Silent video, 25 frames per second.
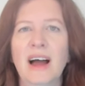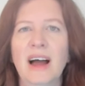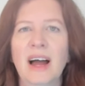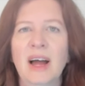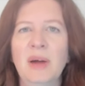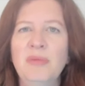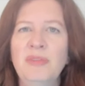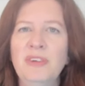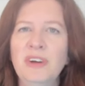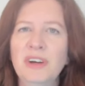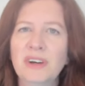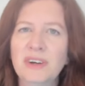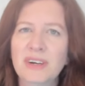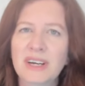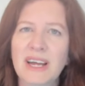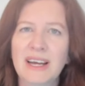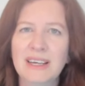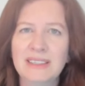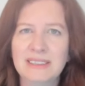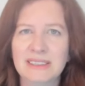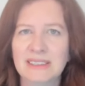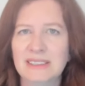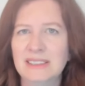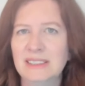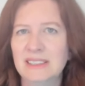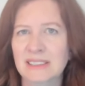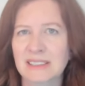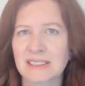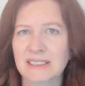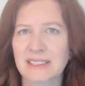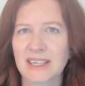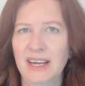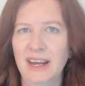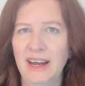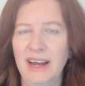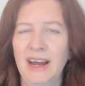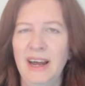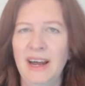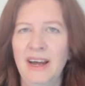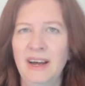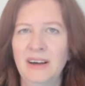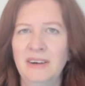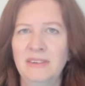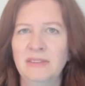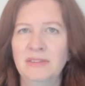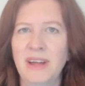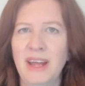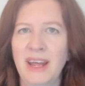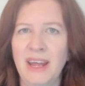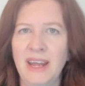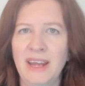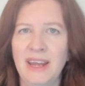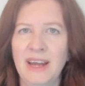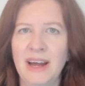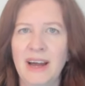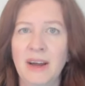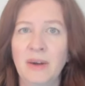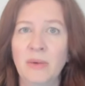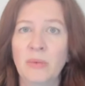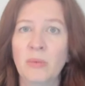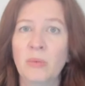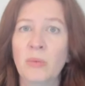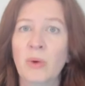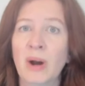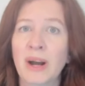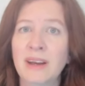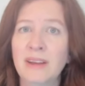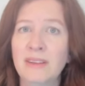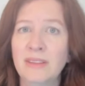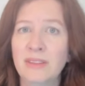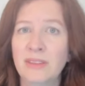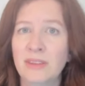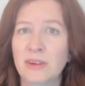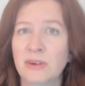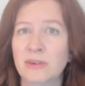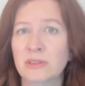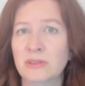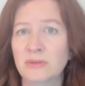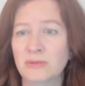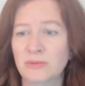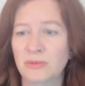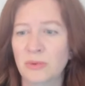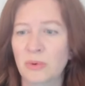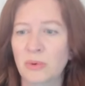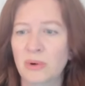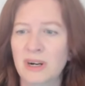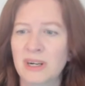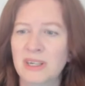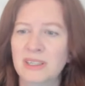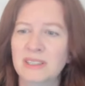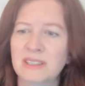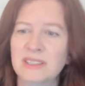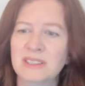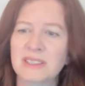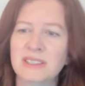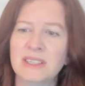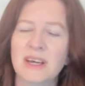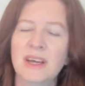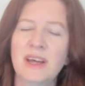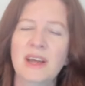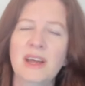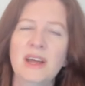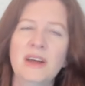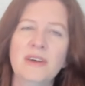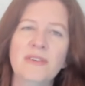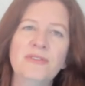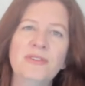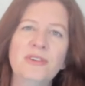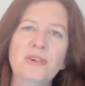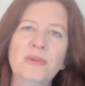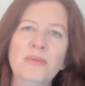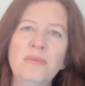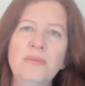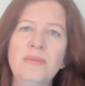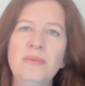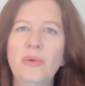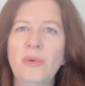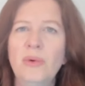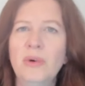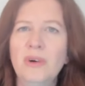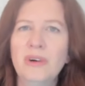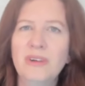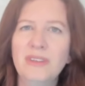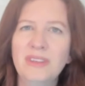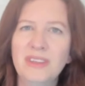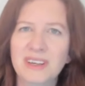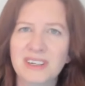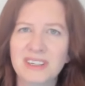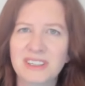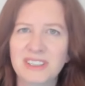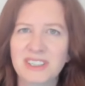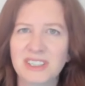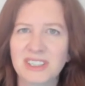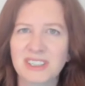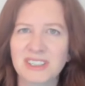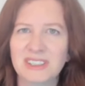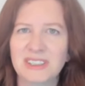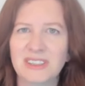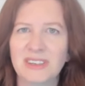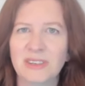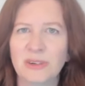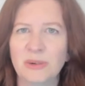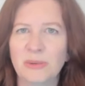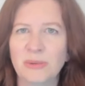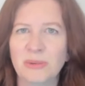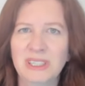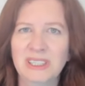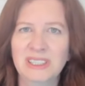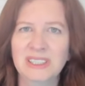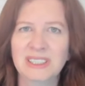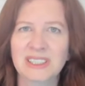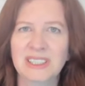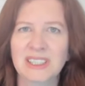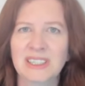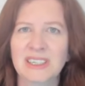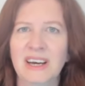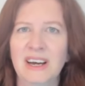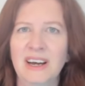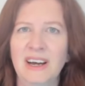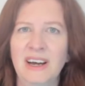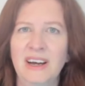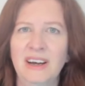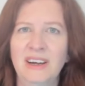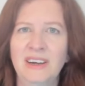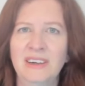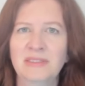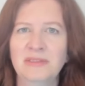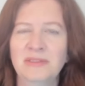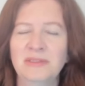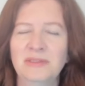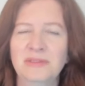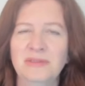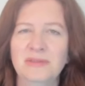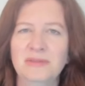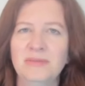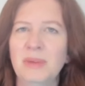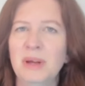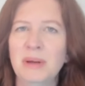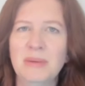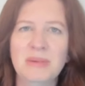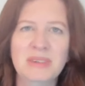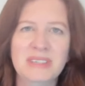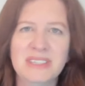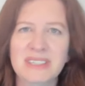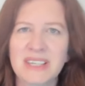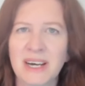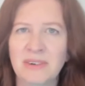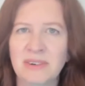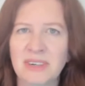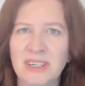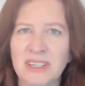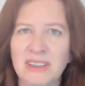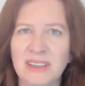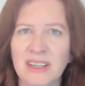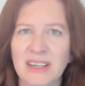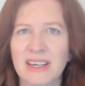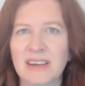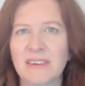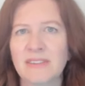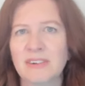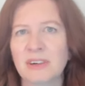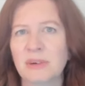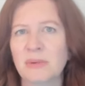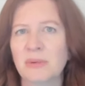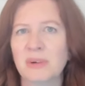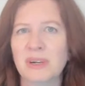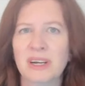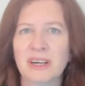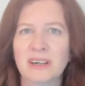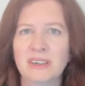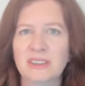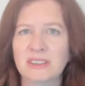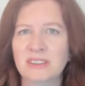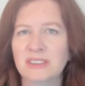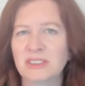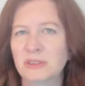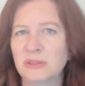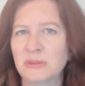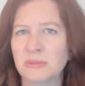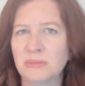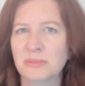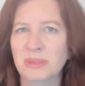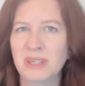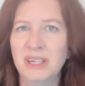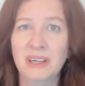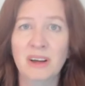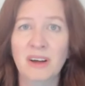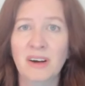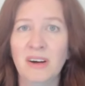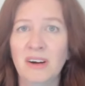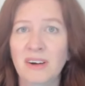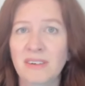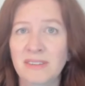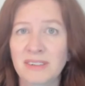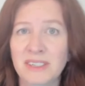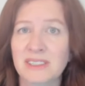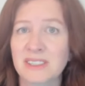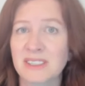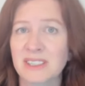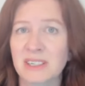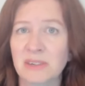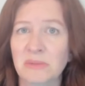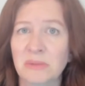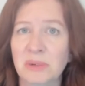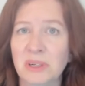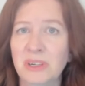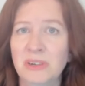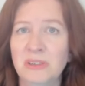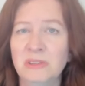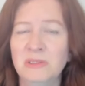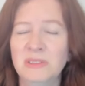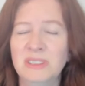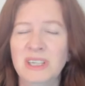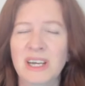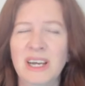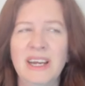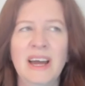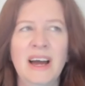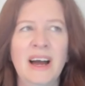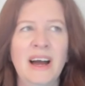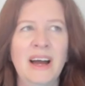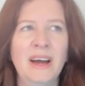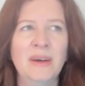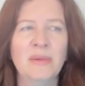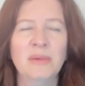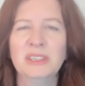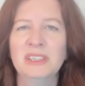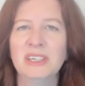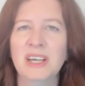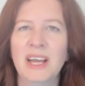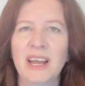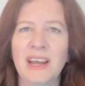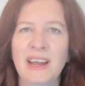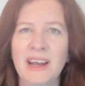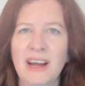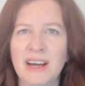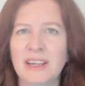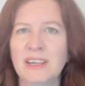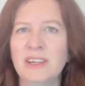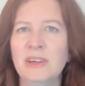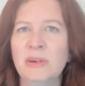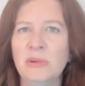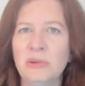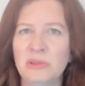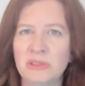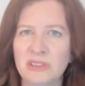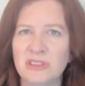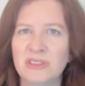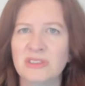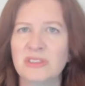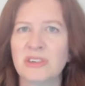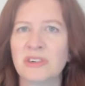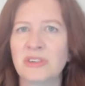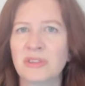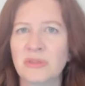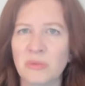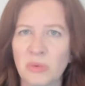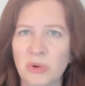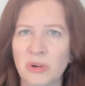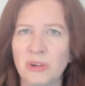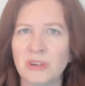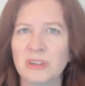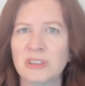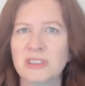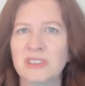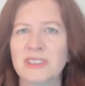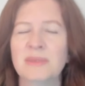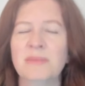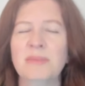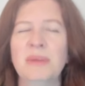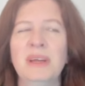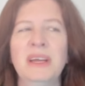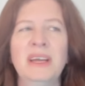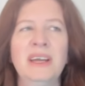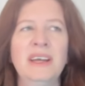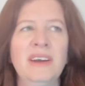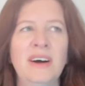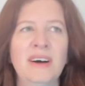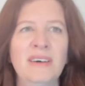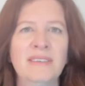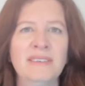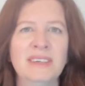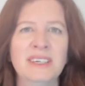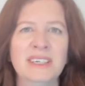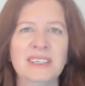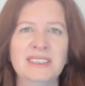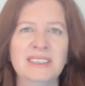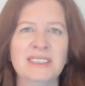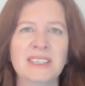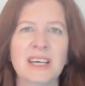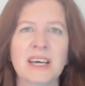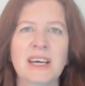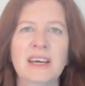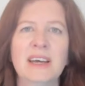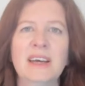I'm very hesitant to have AI write those for us for more than just the reason of maybe sounding like everyone else or being obvious that we used AI, which AI uses certain words that make it obvious.